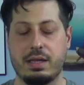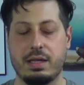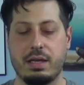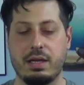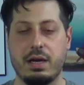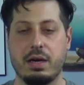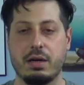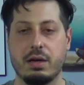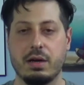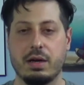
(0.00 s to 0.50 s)

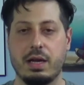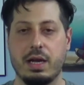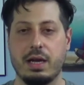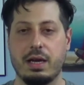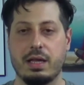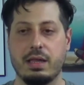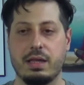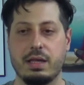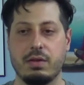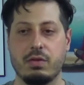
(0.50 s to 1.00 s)
younger kid
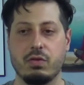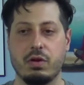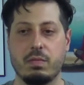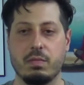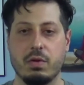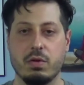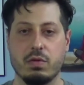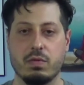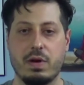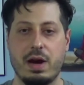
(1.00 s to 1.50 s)
at the
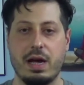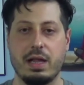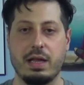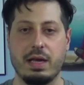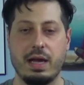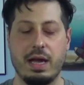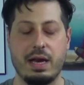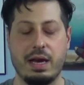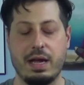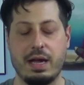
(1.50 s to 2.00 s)
Dreamers
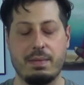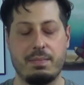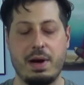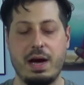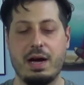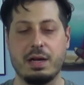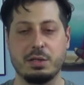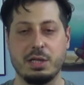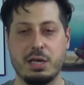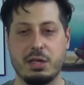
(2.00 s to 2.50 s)
rally, and I
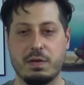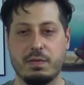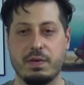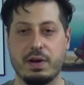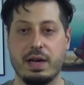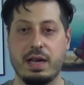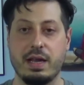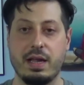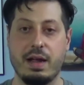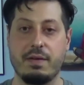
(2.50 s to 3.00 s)
apologize,
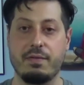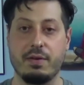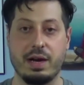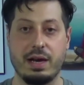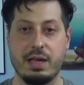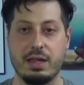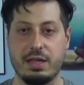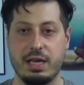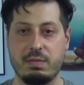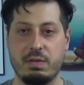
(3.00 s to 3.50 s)
I forget
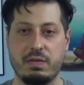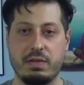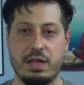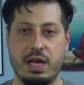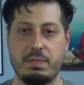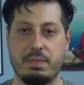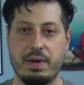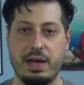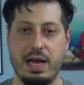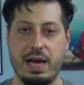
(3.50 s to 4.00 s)
his name off the
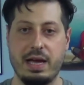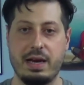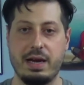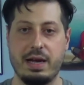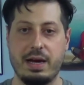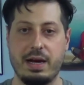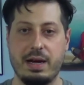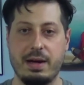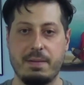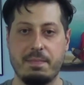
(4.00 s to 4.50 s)
top of my
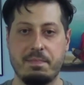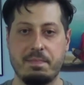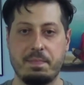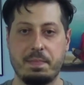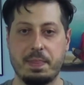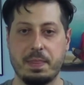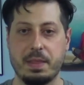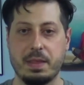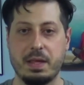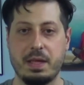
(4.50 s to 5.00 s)
head.
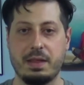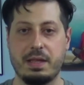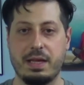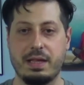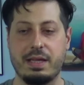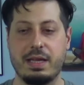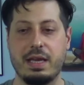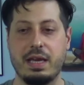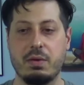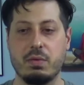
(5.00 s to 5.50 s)

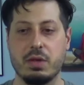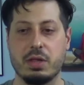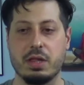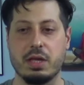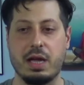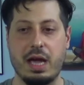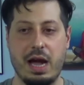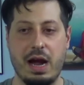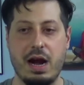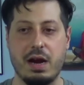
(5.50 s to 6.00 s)
That he was the
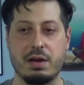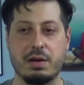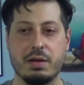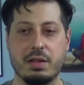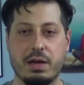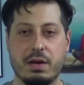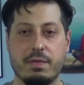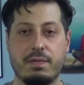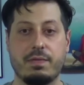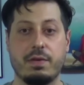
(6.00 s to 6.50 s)
Sunny character
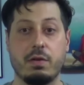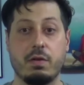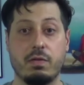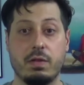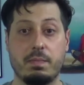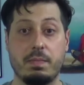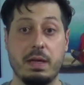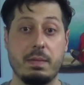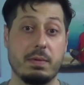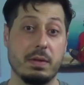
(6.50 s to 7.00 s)
that a few of
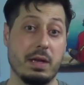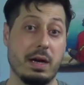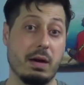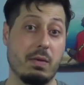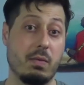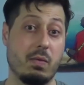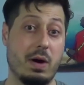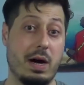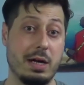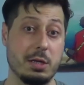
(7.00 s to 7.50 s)
the people that I
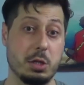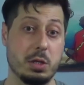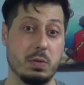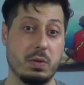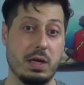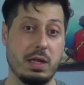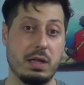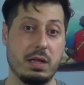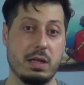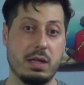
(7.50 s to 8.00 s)
watched
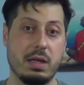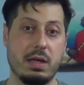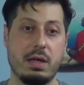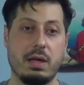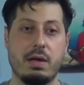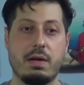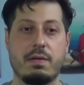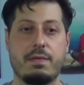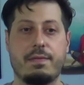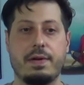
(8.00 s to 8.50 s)
with
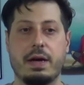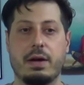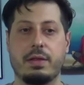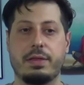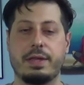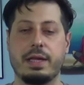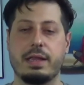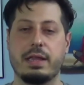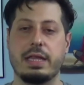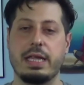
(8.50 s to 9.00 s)
felt
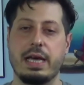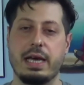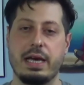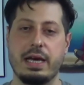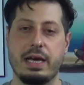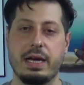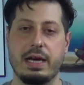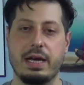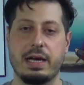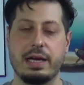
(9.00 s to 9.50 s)
that
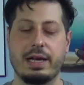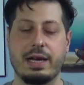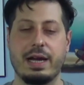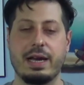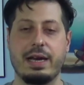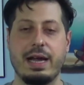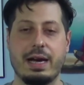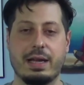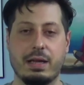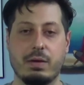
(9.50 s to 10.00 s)
they
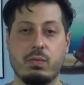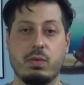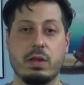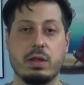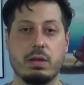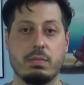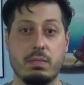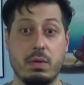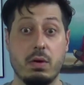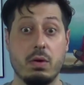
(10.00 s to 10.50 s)
connected with
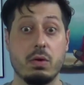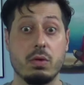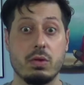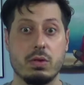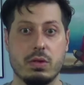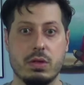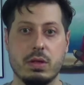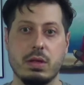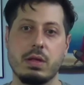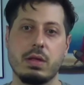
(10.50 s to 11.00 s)
the
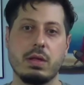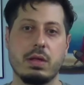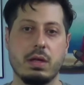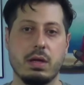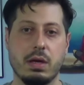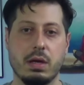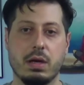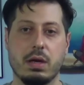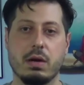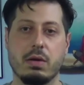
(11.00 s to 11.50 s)
most,
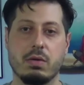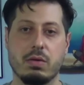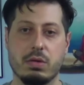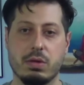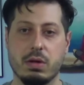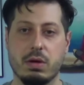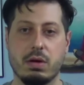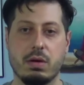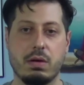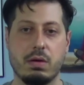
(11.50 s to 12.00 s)
you know,
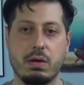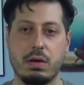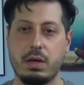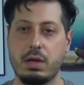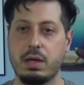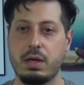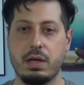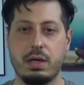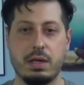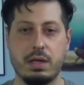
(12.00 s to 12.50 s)
so
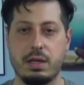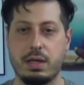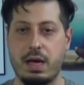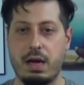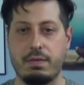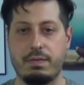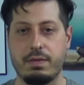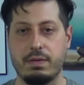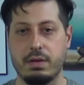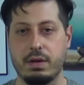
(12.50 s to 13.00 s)

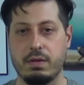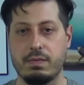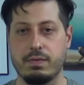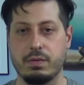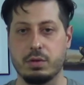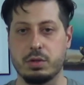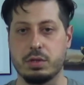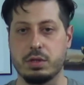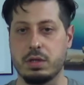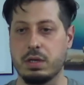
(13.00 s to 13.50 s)
definitely for
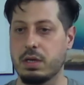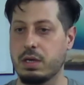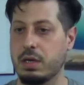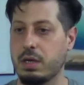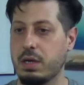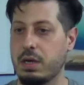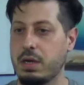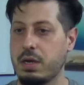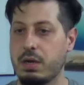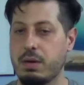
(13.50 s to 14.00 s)
sure.
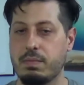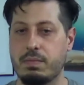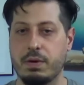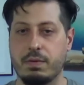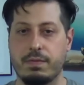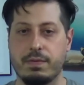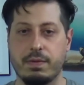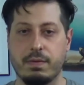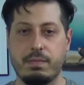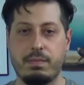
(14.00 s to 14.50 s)
But
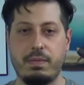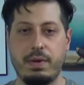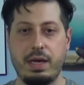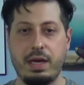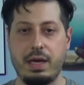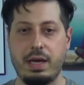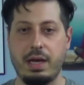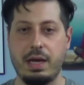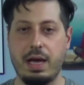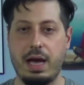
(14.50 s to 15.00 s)
for
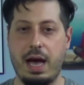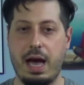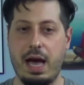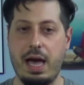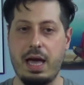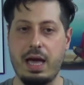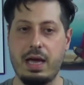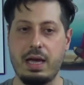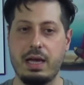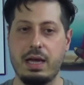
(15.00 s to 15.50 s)
me,
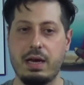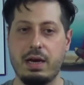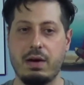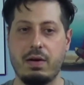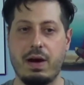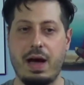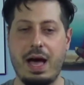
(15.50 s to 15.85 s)
you know,